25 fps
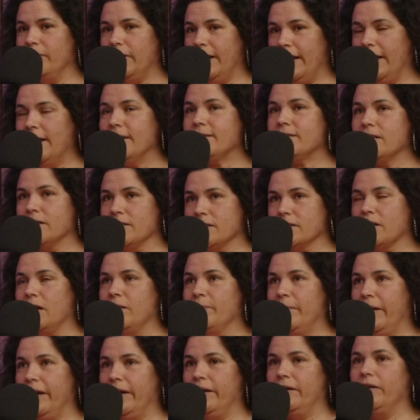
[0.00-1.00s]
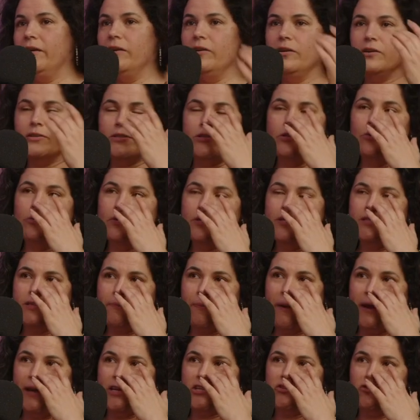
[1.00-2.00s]
it does come in. It's not just a
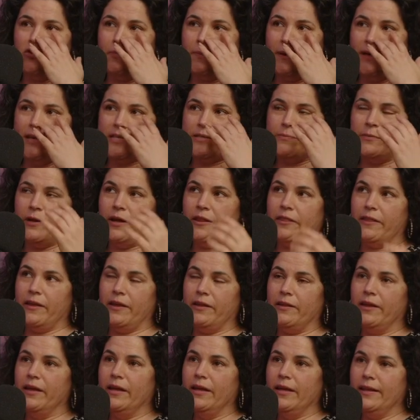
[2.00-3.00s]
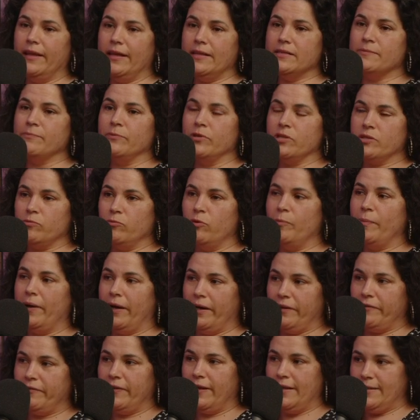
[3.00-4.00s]
pager replacement. I think there's much more
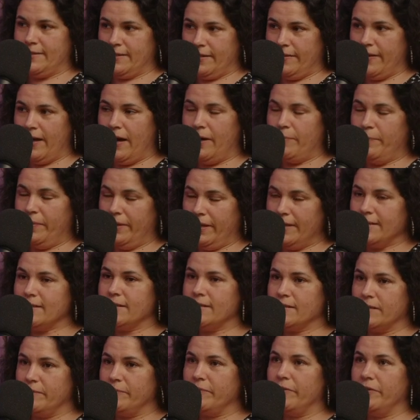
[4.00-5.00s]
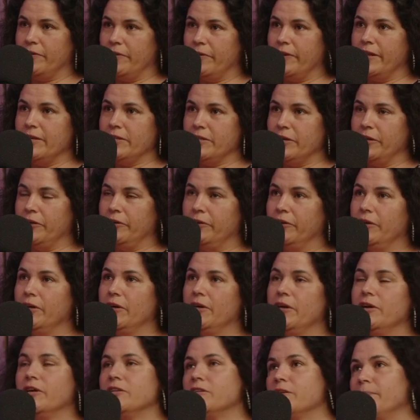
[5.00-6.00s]
benefits than that, but this is something that they do.
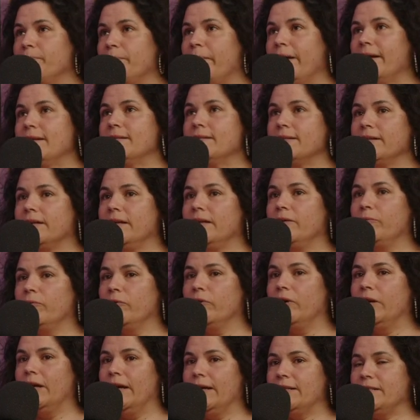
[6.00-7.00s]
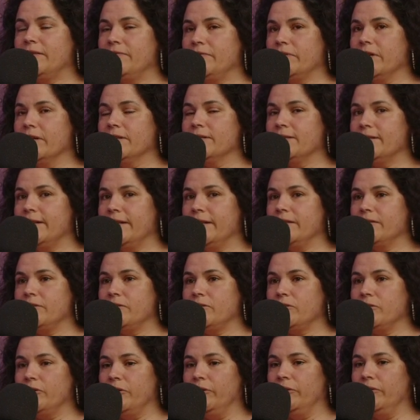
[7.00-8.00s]
So basically what Alertive does is
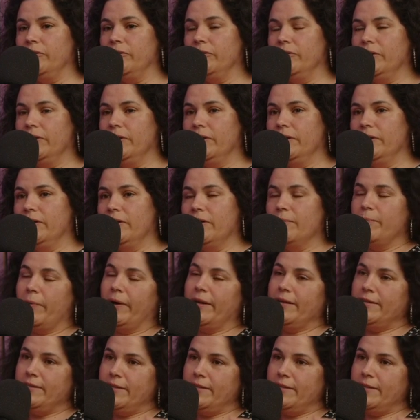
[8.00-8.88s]
by